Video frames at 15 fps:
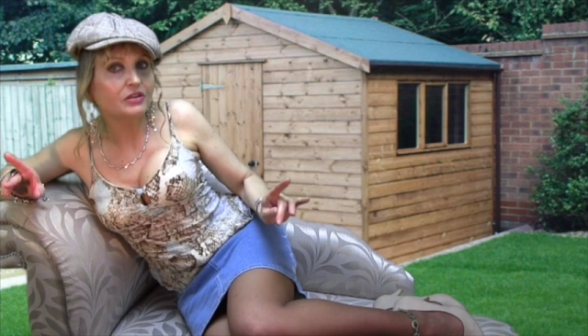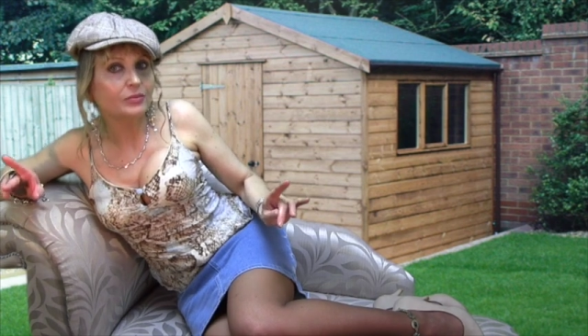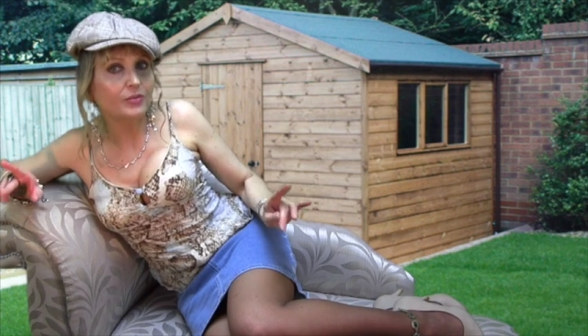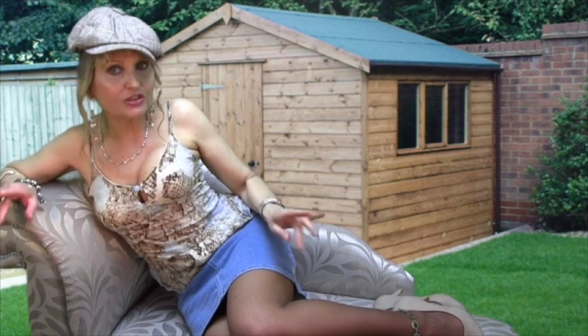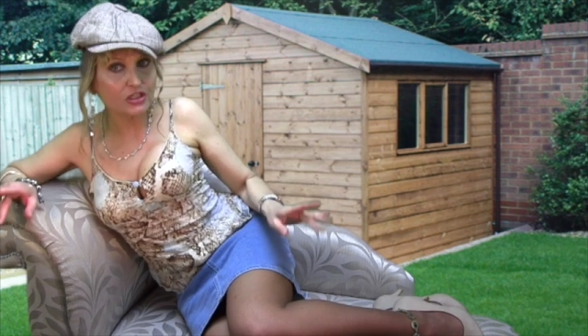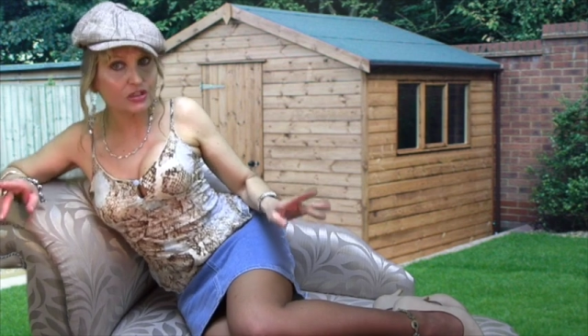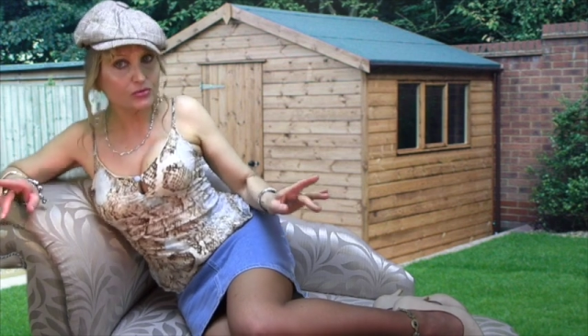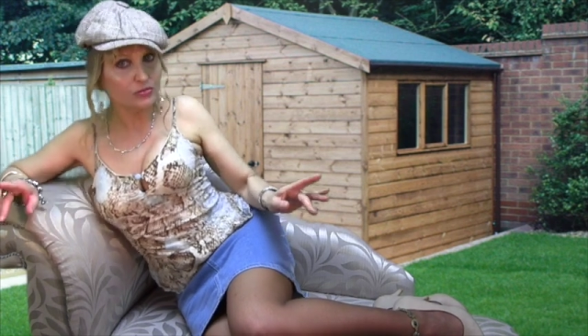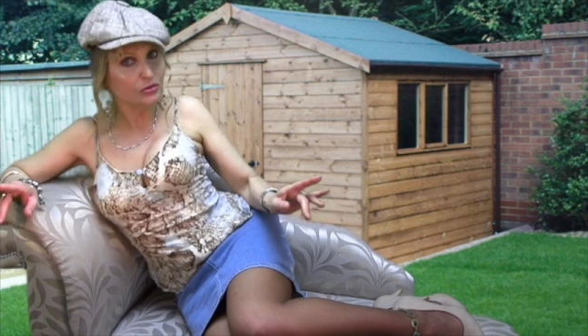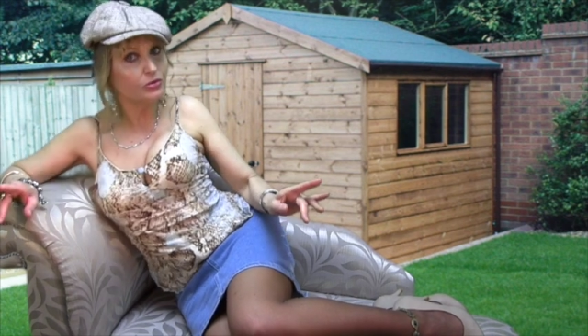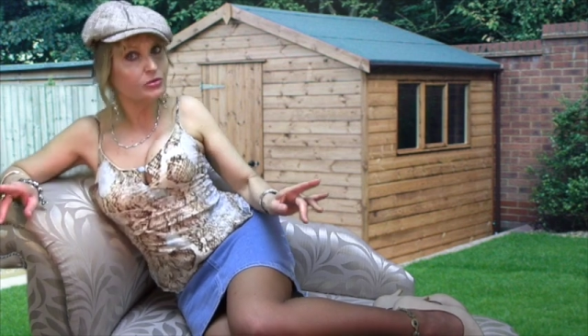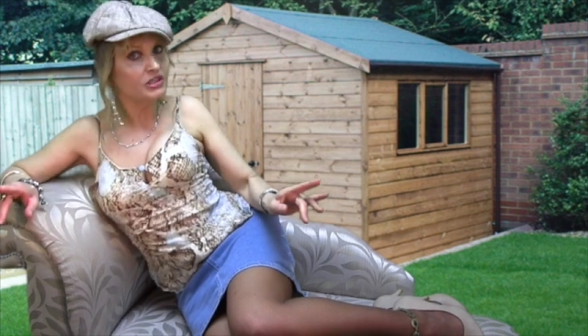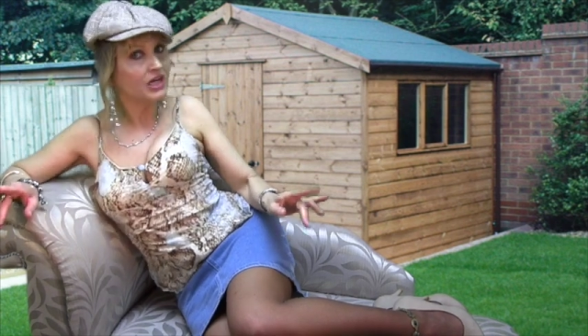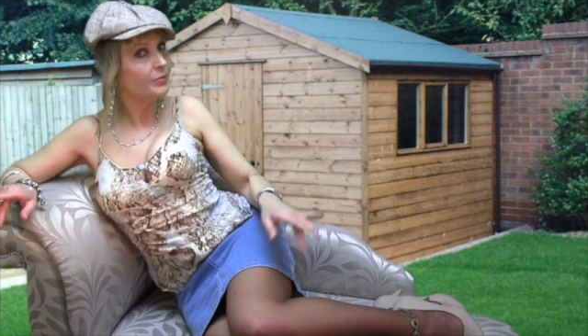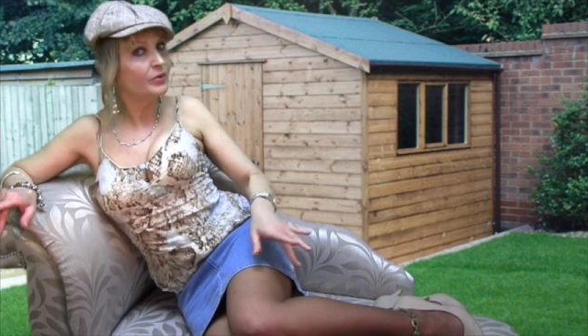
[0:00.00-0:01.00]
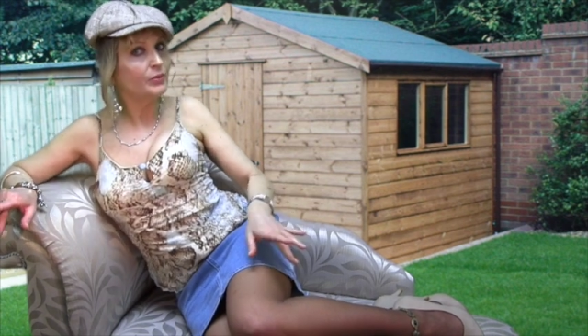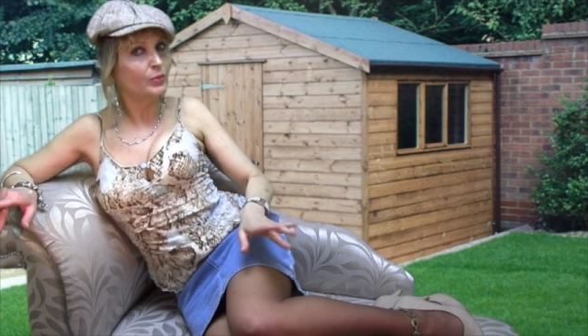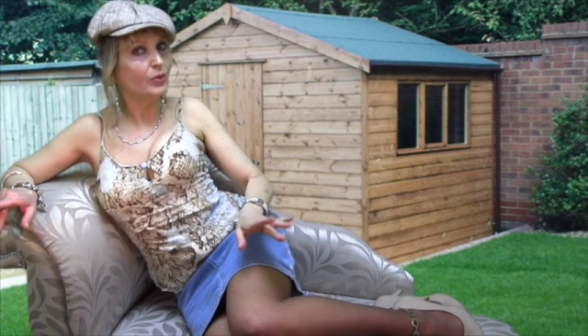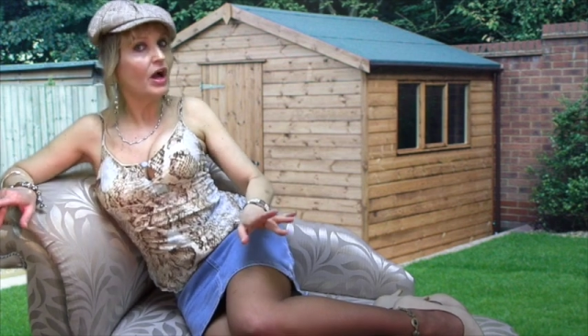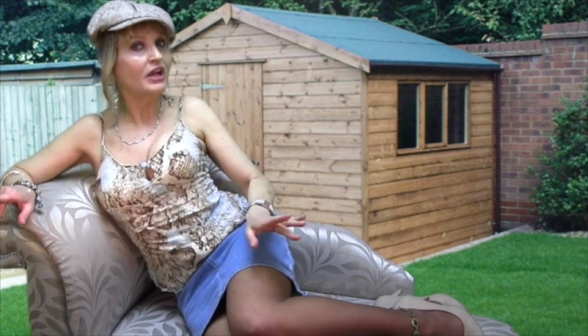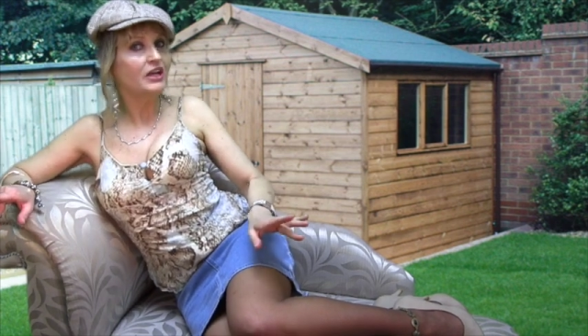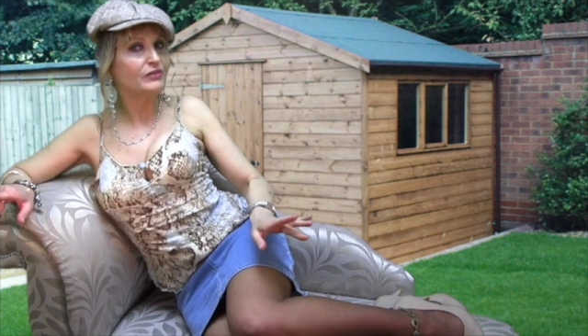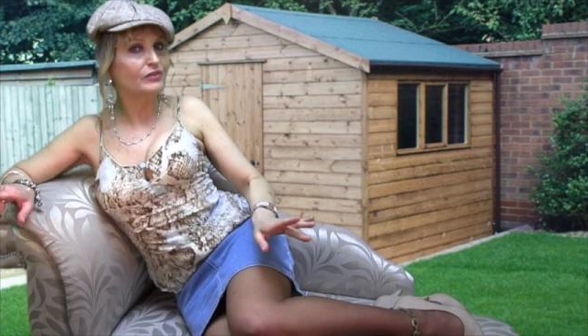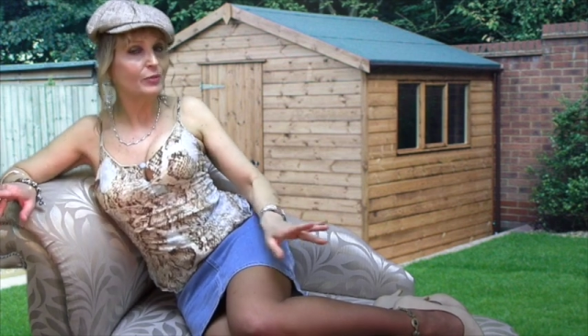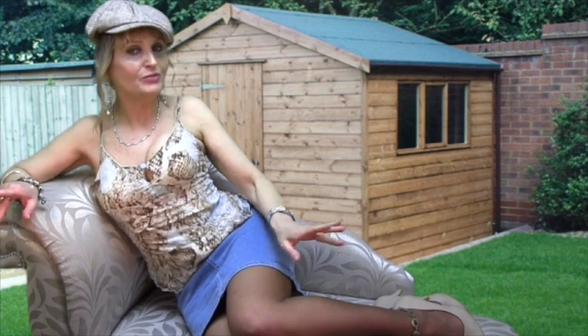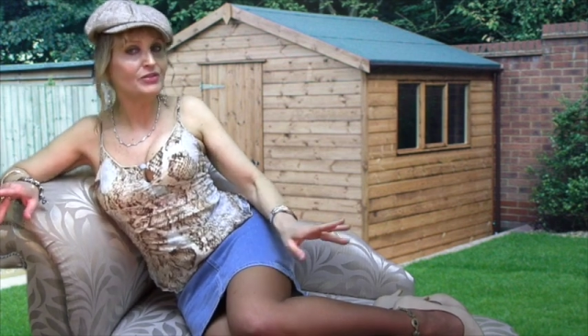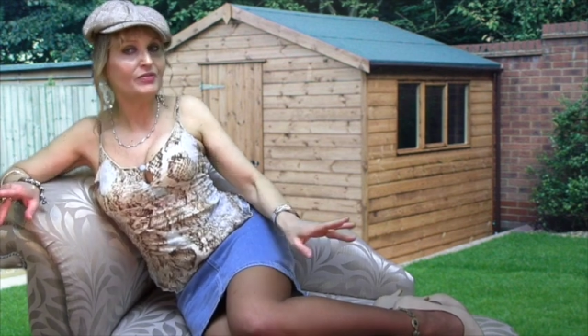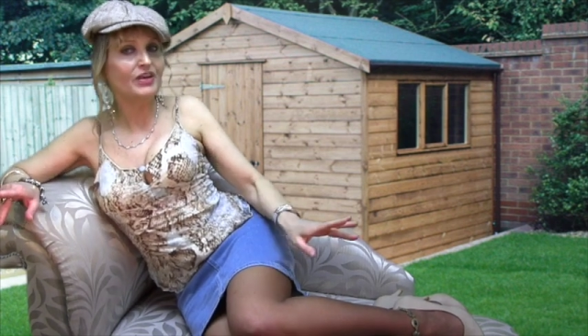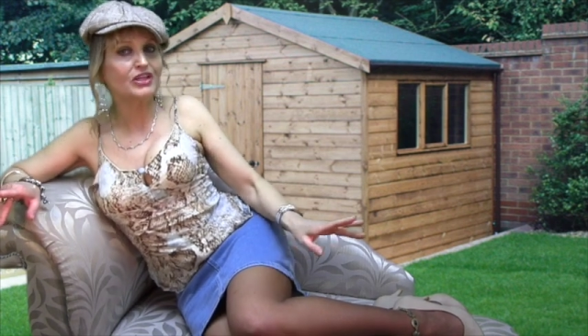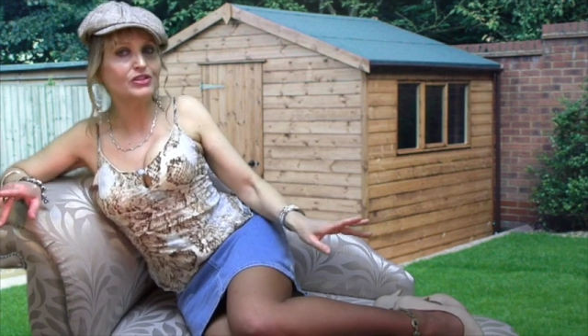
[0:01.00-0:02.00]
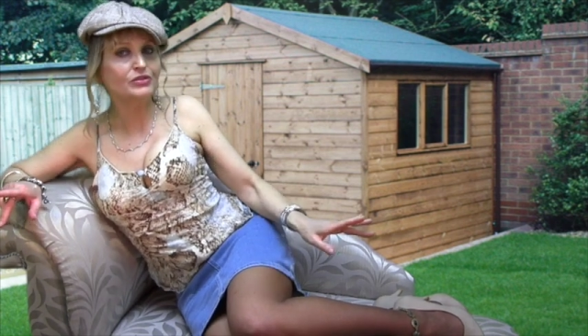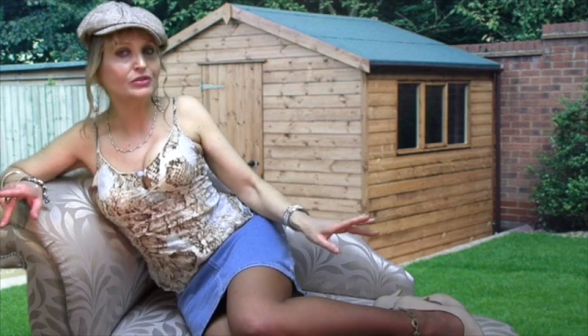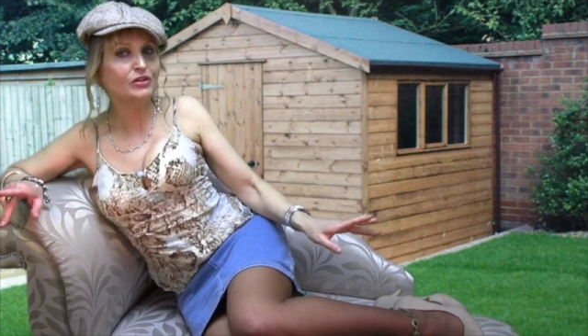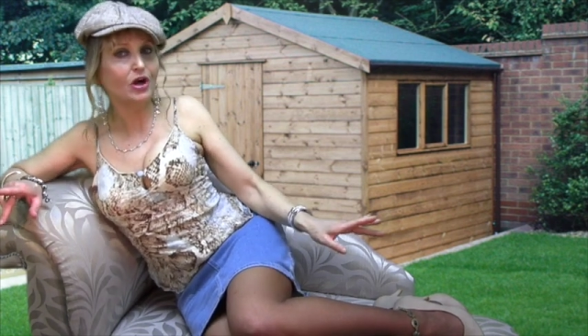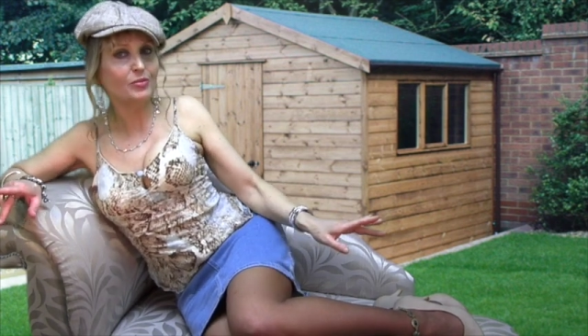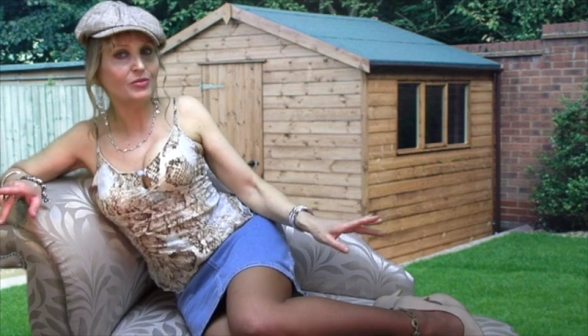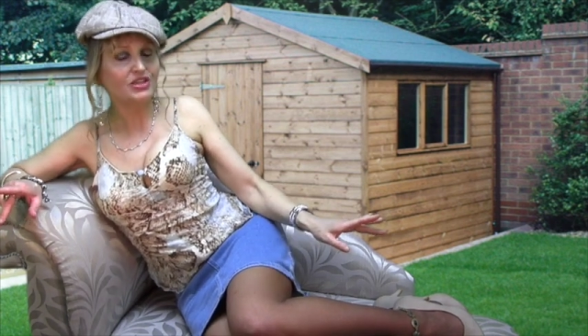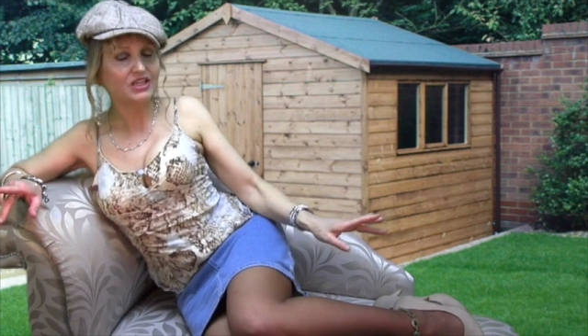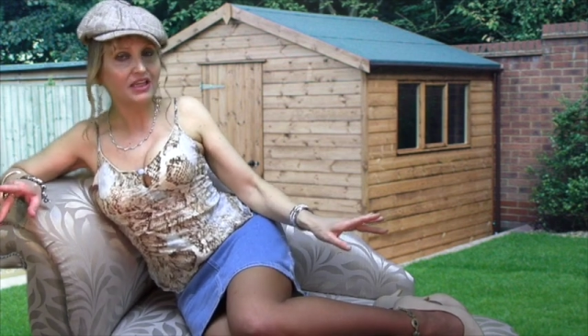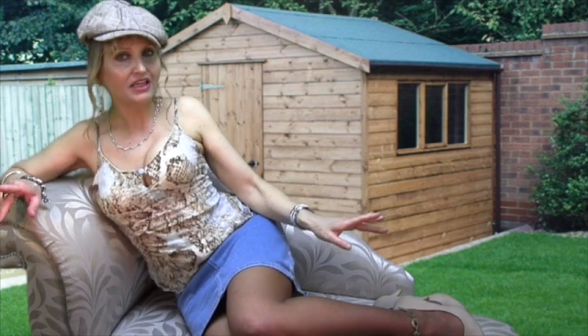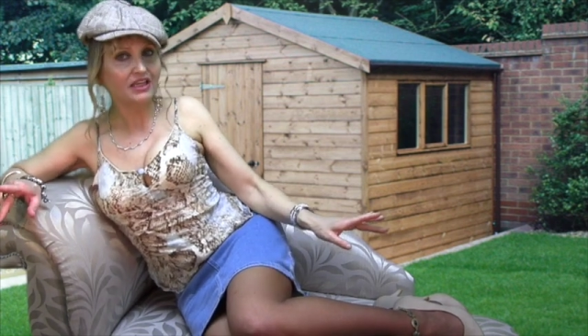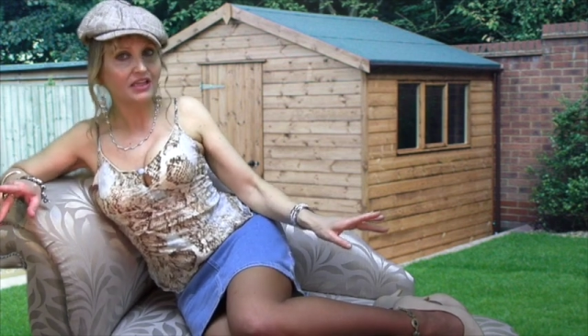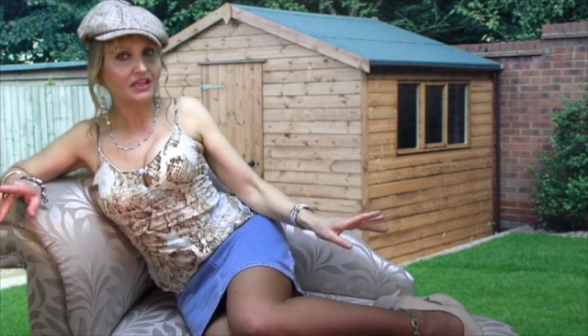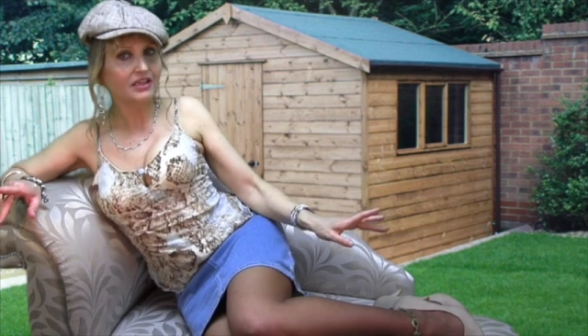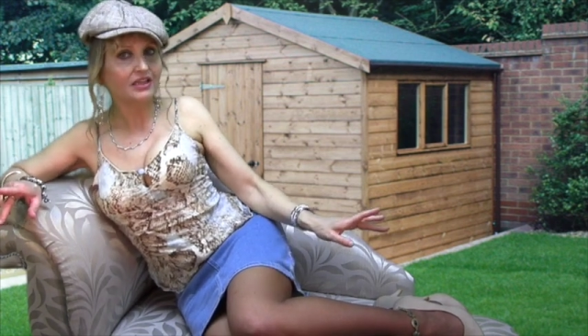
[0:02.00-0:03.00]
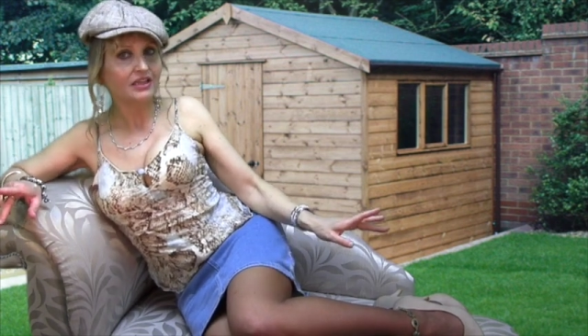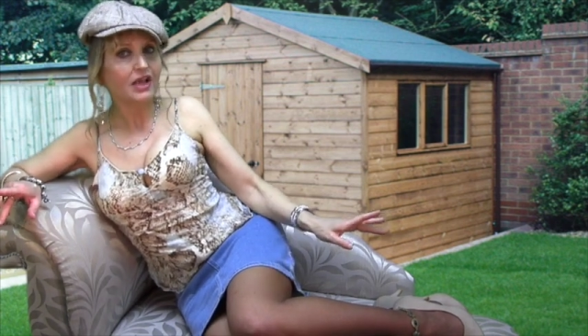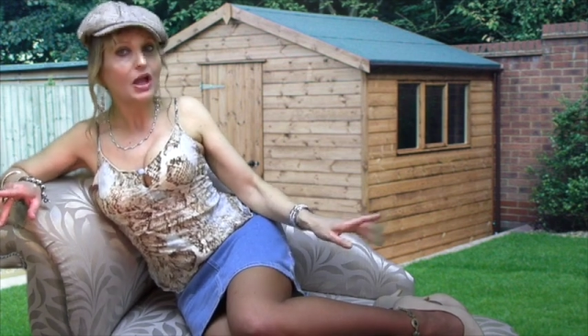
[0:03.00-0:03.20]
which is rule number one of observational comedy.